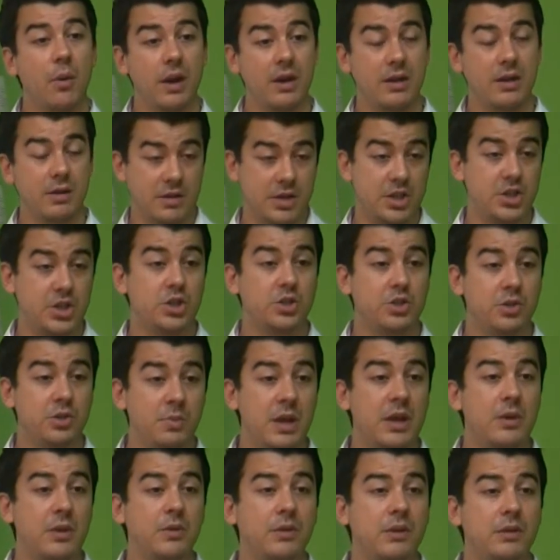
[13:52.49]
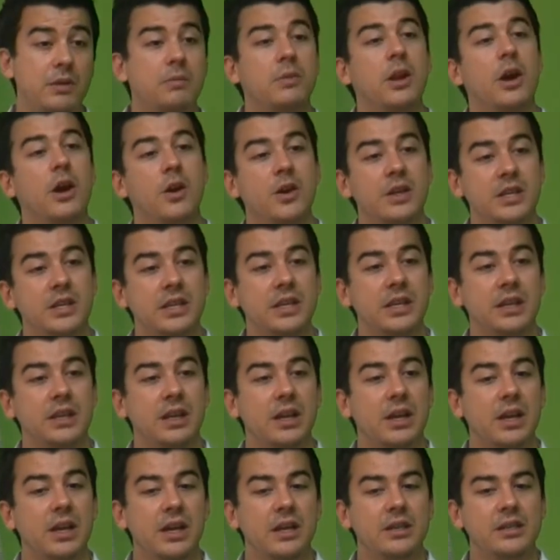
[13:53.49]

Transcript: What, did you meet with him? No, I didn't.